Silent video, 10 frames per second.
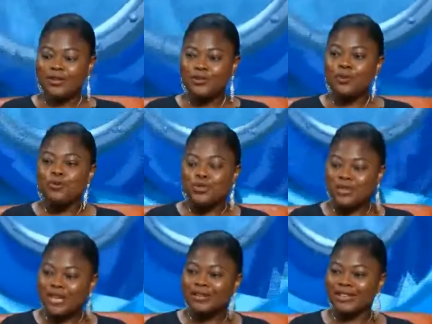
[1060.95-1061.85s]
So we should
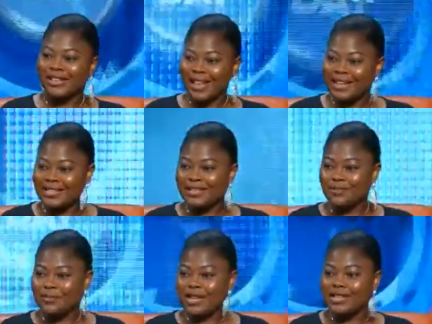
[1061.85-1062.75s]
start organizing
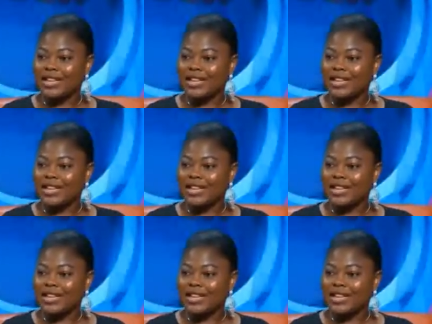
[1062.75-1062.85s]
events,